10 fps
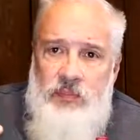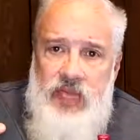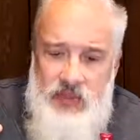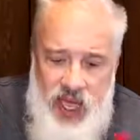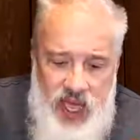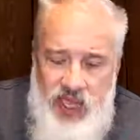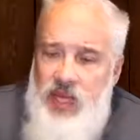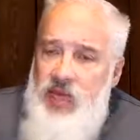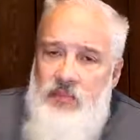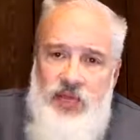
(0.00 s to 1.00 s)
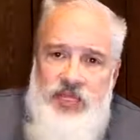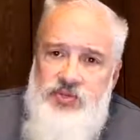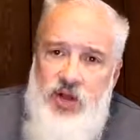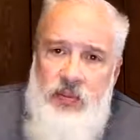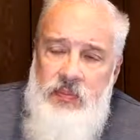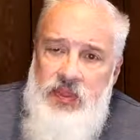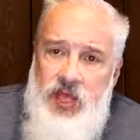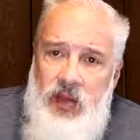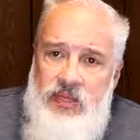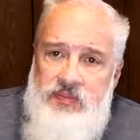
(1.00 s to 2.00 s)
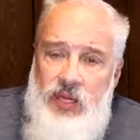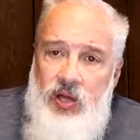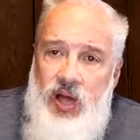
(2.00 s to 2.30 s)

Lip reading: PMAG, please drop them in the comments below.